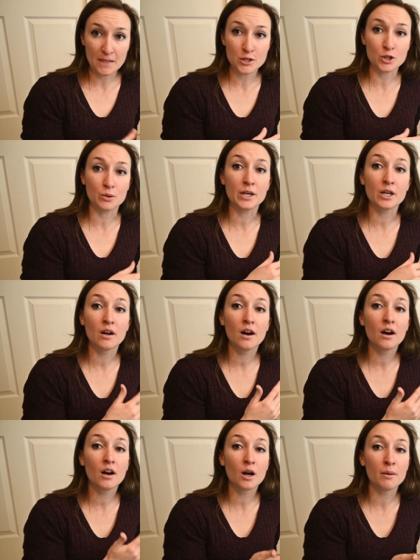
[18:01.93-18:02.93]
So here
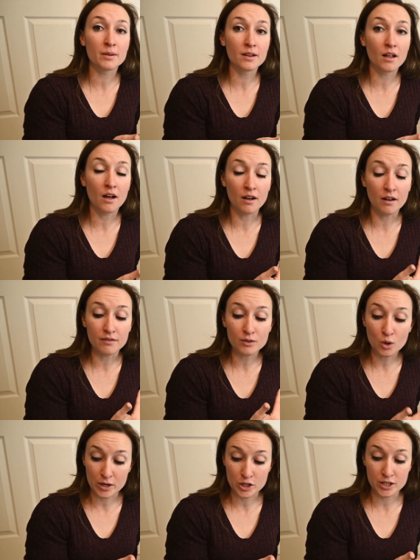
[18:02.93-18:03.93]
are a couple of
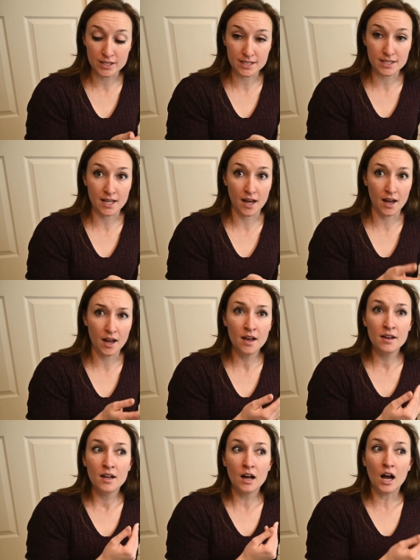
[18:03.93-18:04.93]
questions that
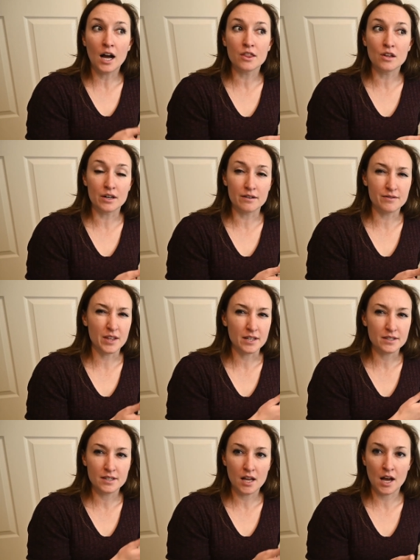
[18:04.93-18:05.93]
I thought of
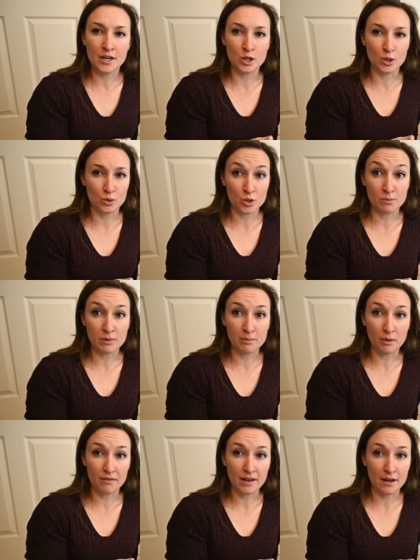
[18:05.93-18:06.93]
that I know some
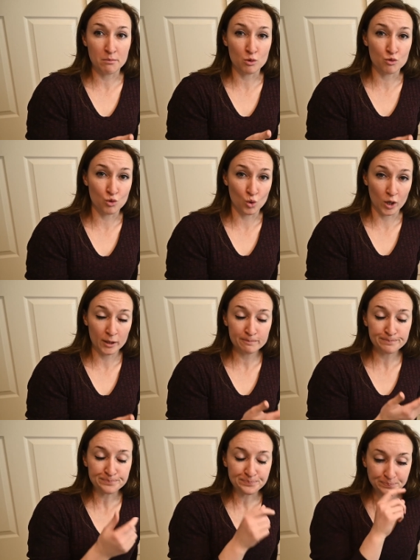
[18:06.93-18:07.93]
people have had
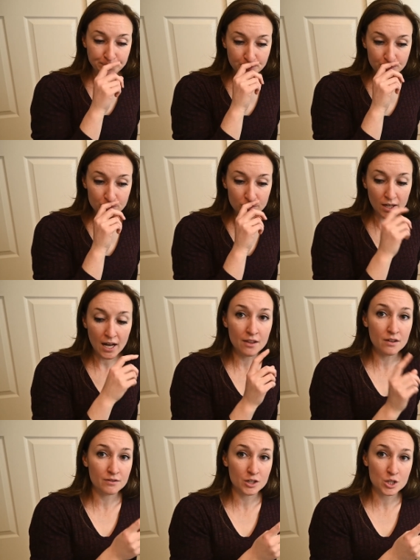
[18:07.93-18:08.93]
before. And
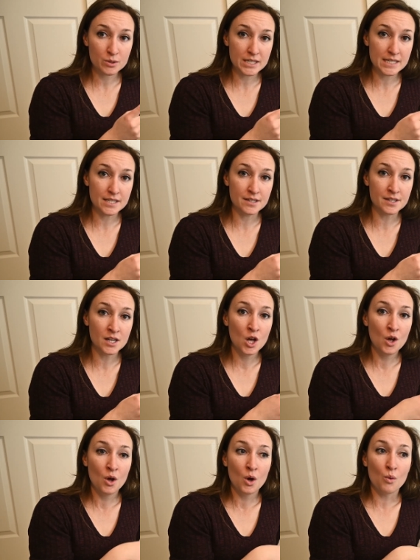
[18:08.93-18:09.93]
the first one is,
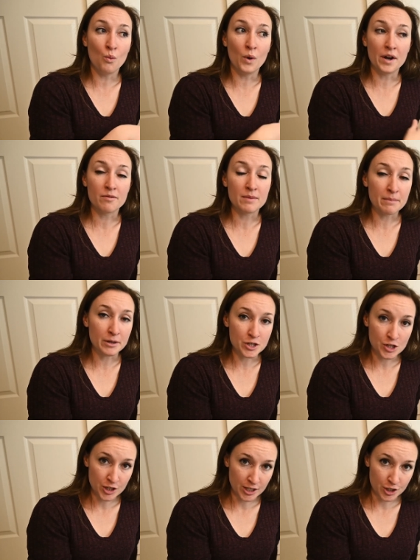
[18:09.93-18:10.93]
what if my
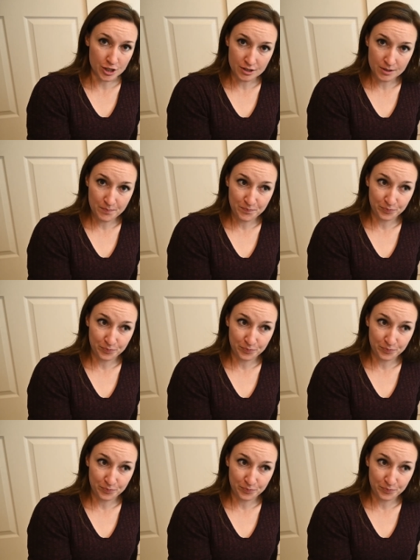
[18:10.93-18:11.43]
budget changes?